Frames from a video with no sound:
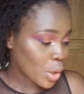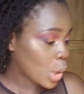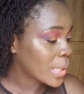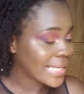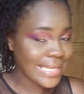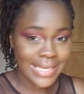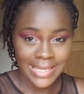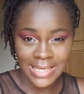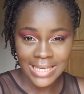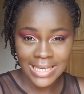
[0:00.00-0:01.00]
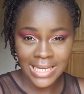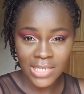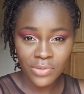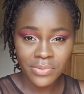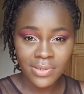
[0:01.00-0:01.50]
Okay,
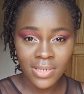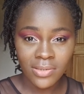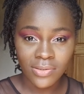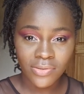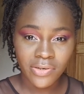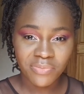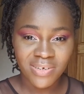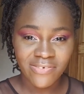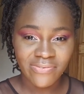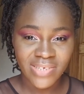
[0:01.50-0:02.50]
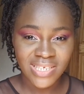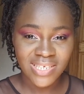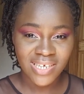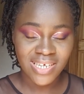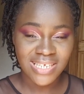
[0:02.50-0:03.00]
I don't really like contouring my
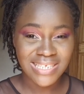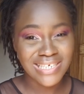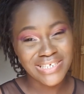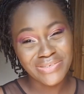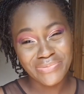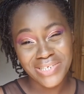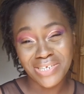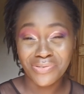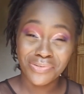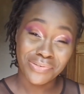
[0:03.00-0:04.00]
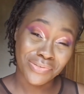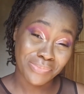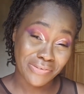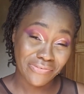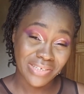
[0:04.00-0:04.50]
face, and then when I don't contour
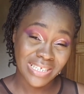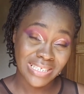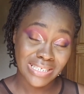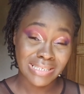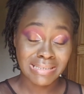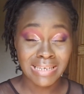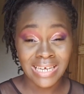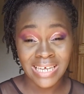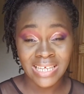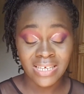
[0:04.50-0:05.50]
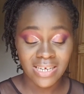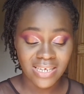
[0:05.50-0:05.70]
my face, it's like,